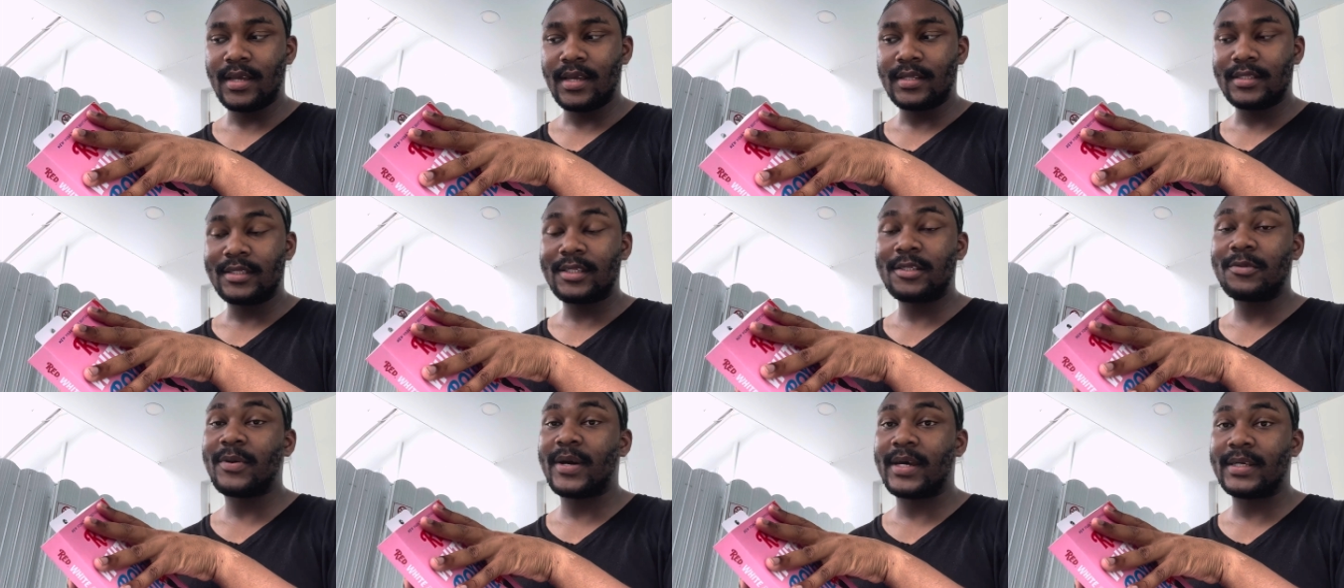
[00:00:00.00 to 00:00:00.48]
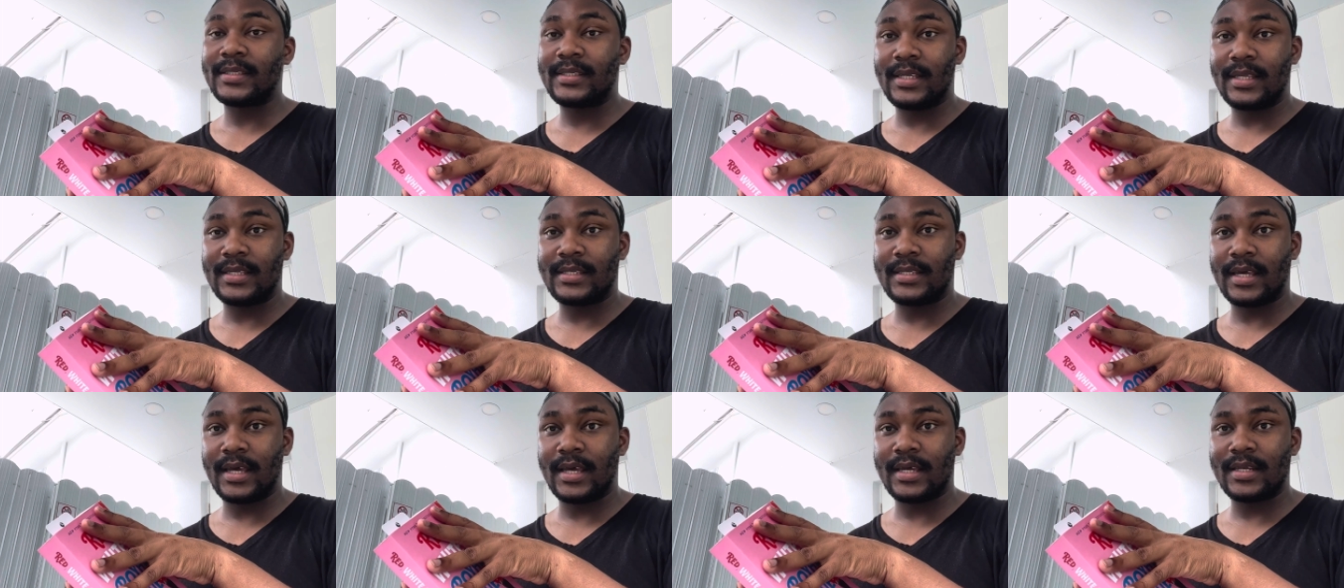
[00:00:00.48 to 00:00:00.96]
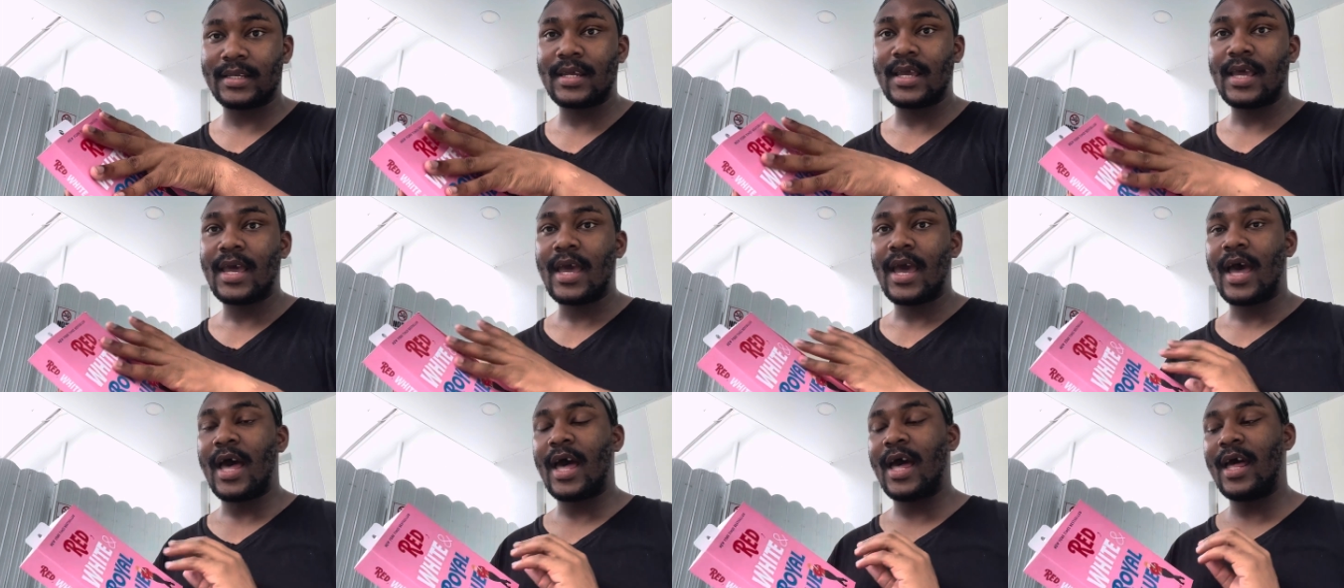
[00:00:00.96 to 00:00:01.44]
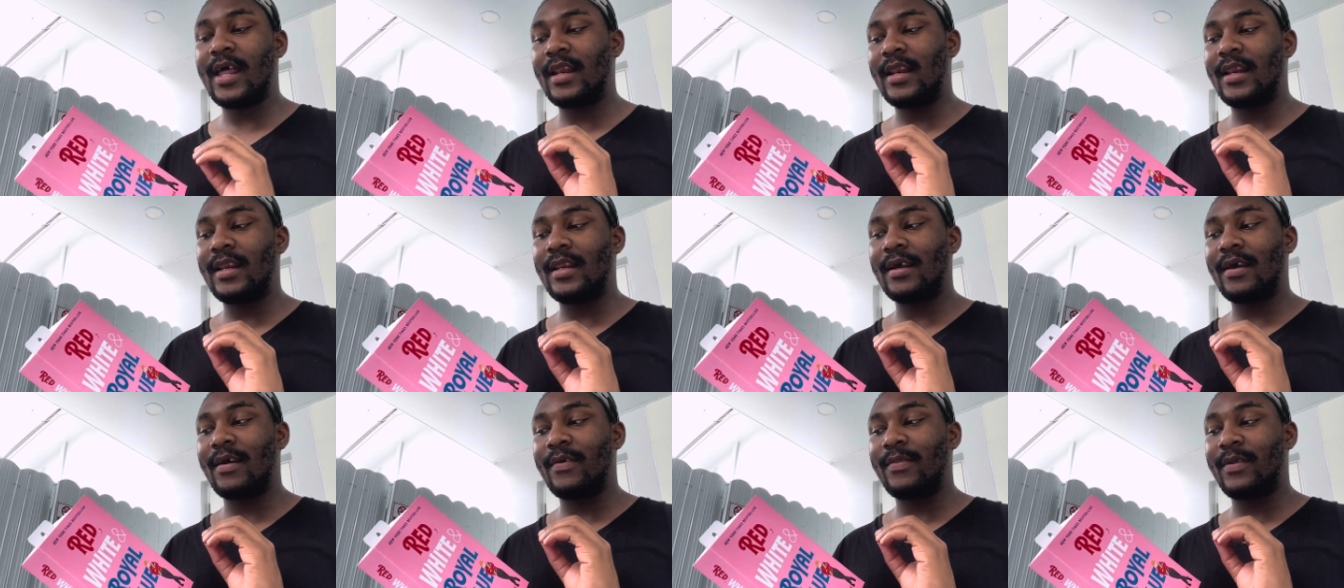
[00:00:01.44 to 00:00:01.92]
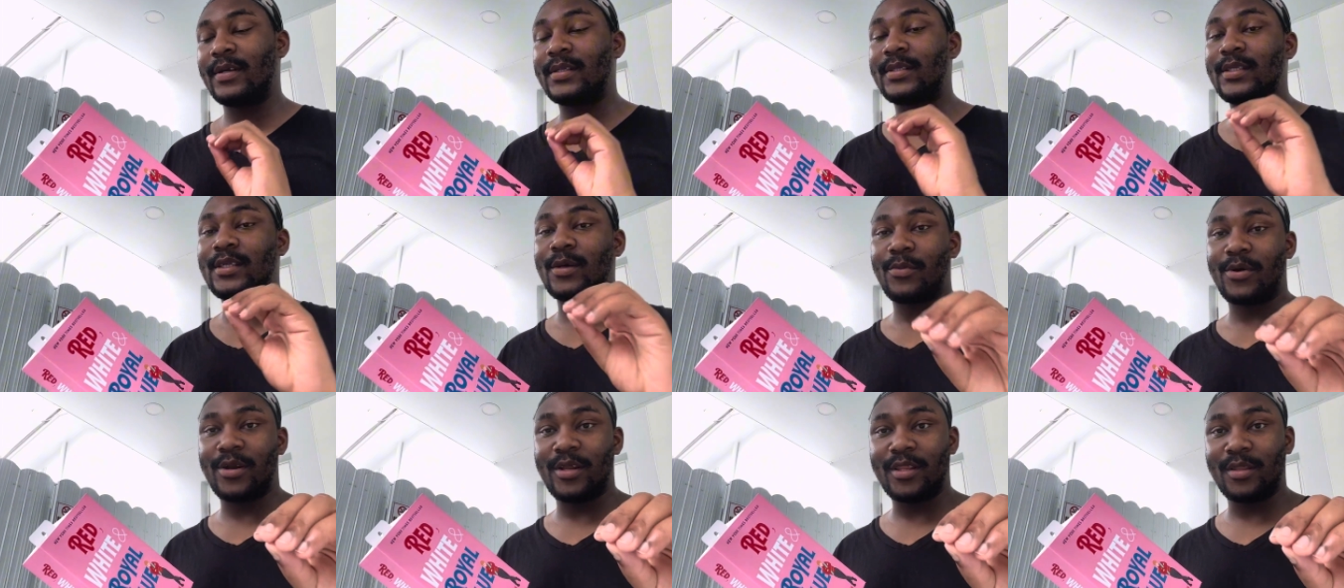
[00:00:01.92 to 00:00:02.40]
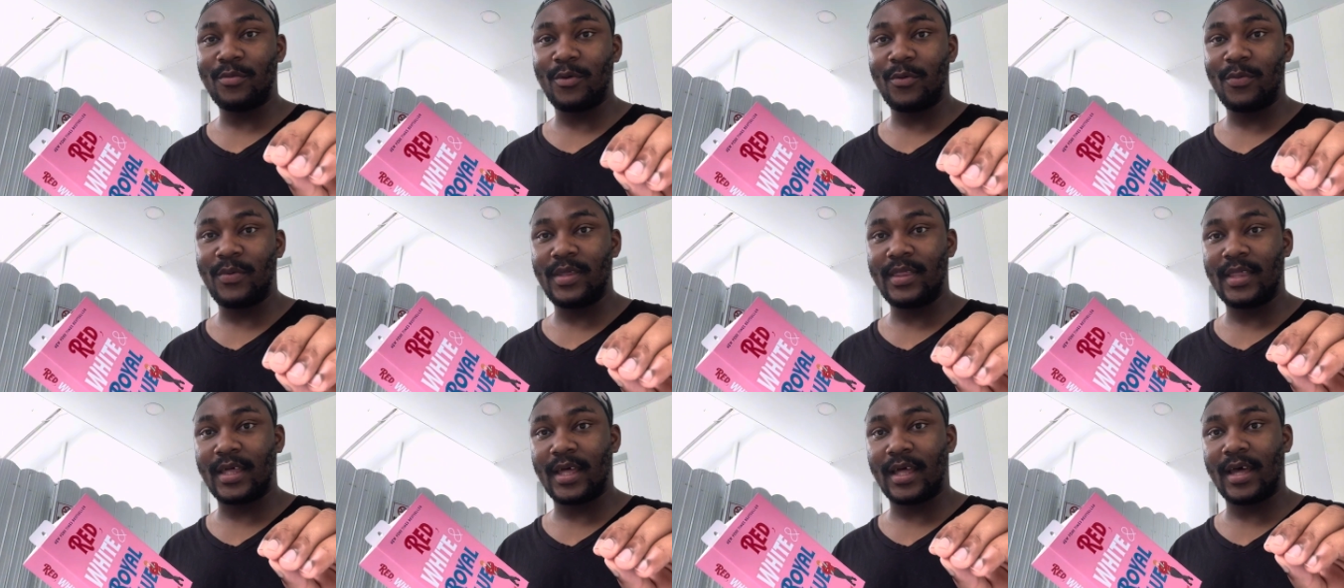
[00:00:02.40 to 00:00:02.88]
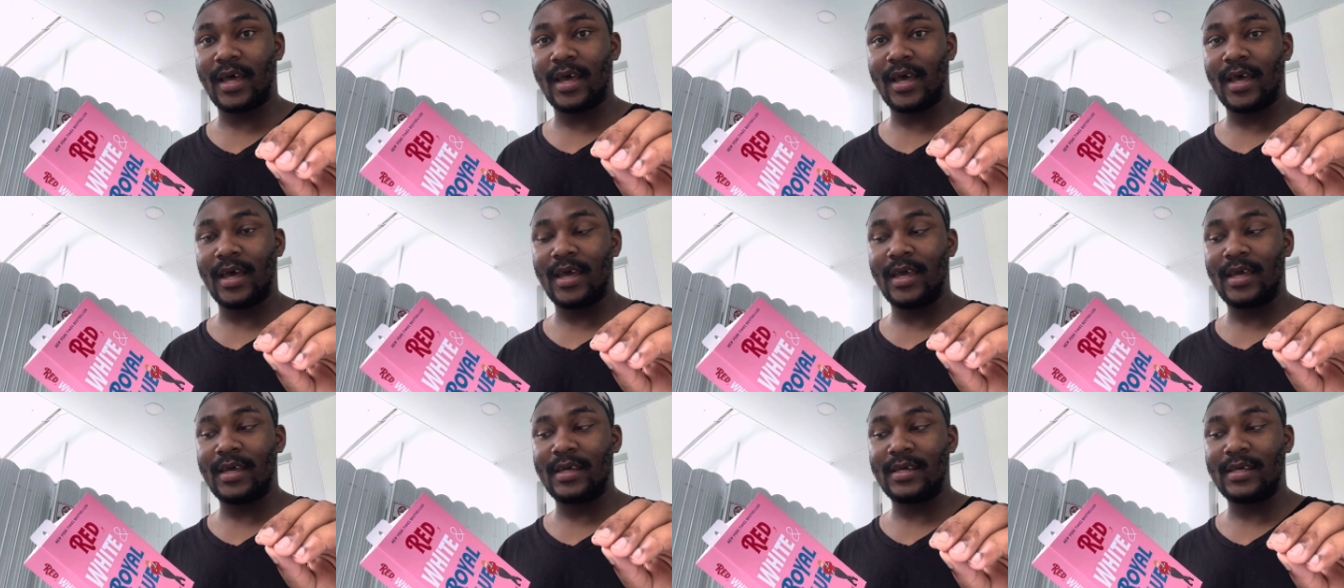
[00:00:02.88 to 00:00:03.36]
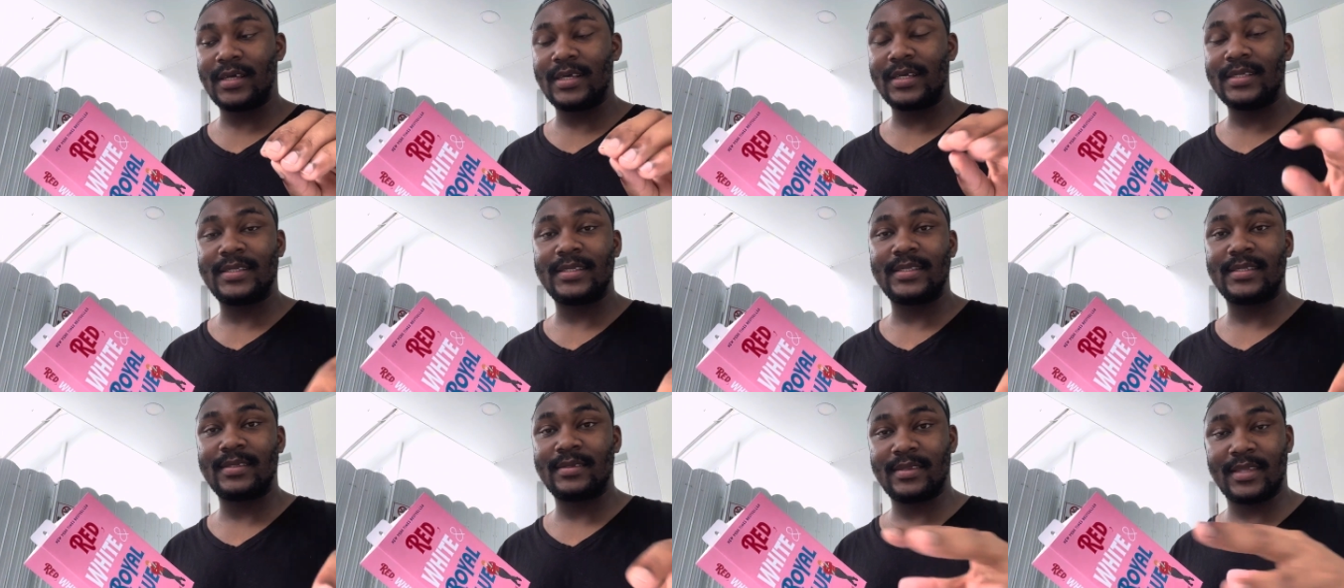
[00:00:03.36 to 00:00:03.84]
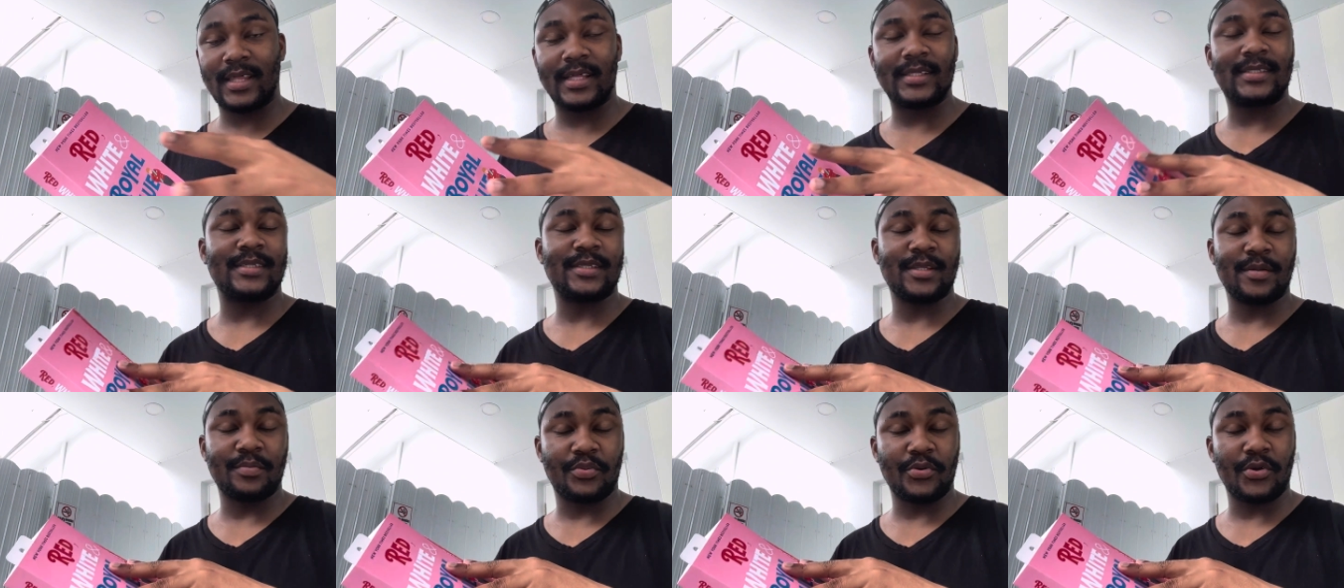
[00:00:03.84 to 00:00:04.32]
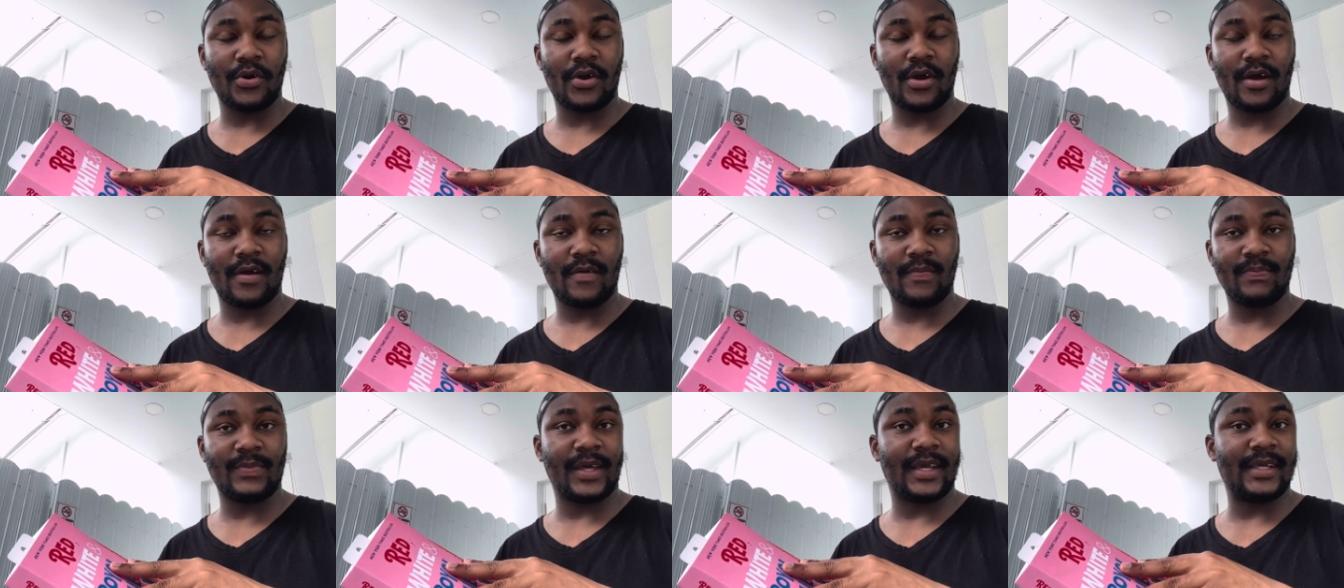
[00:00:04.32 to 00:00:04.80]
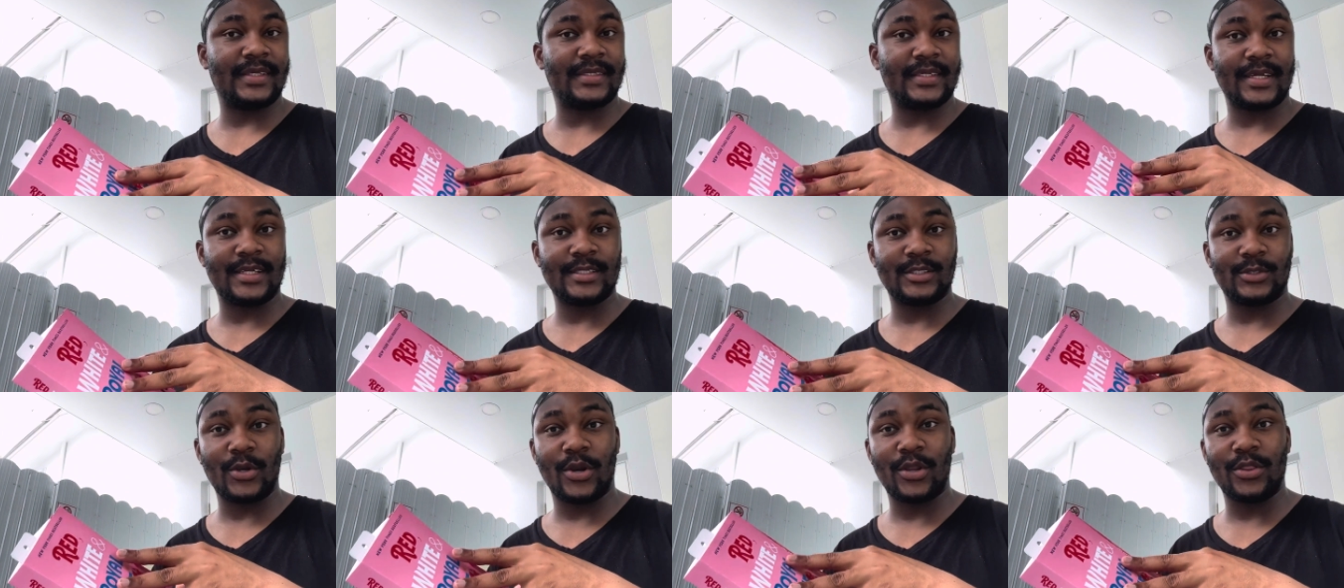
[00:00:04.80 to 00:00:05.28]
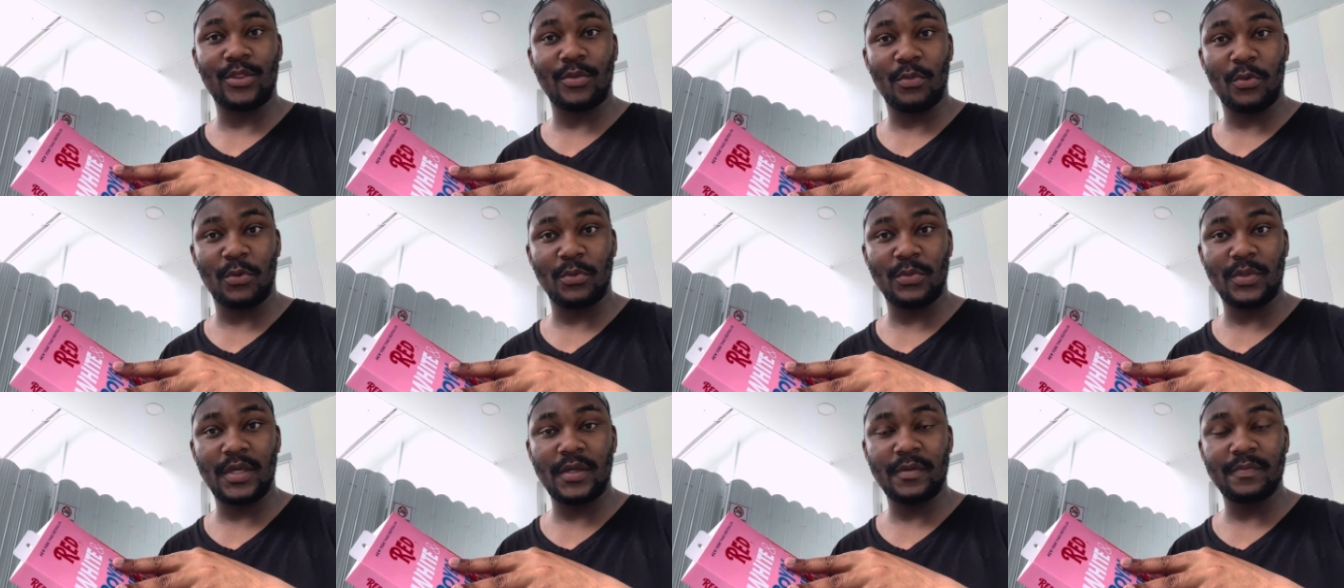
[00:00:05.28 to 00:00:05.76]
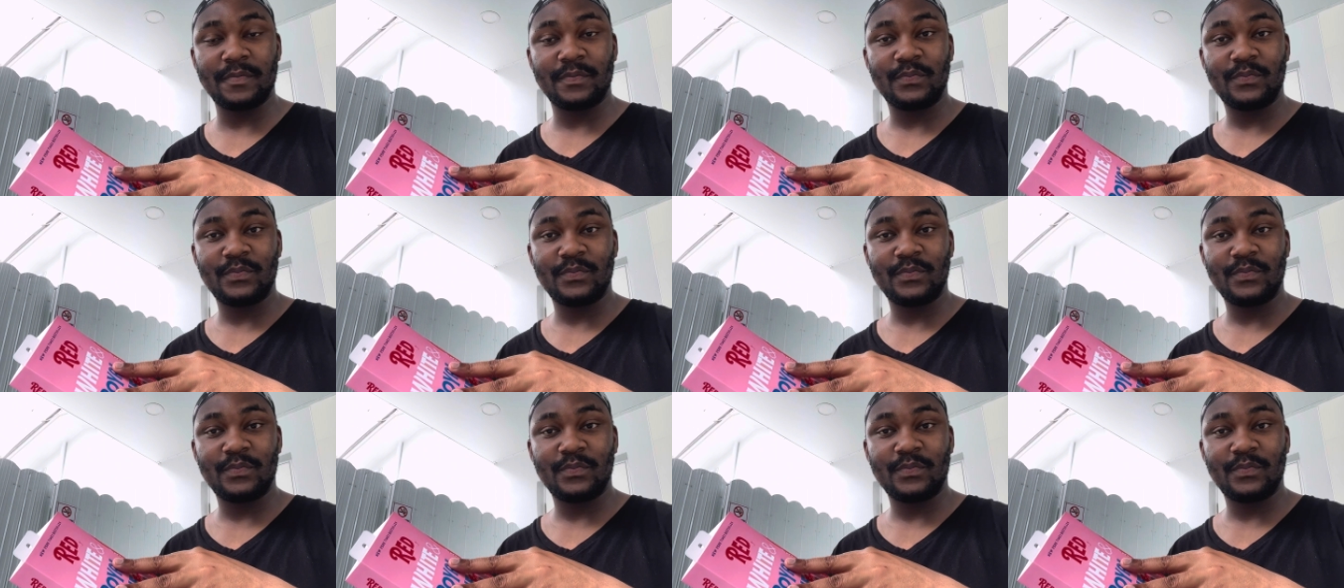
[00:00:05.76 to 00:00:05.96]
twice. He said, and there's someone in the movie that's in the book that he said is not in the movie,